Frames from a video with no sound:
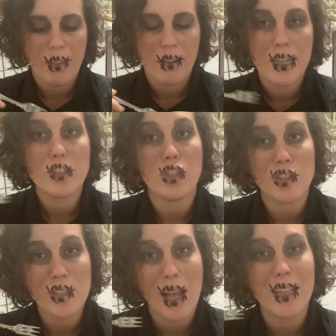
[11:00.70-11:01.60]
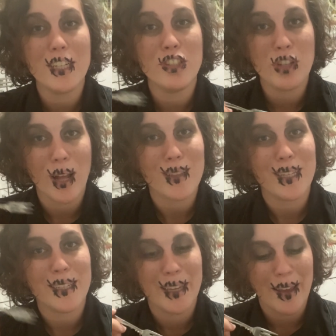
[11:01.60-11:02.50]
That's a solid
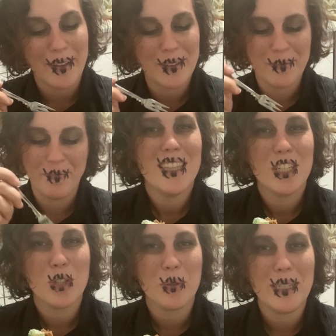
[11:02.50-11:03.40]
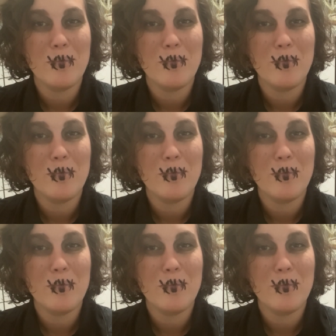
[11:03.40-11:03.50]
chocolate cake. The cream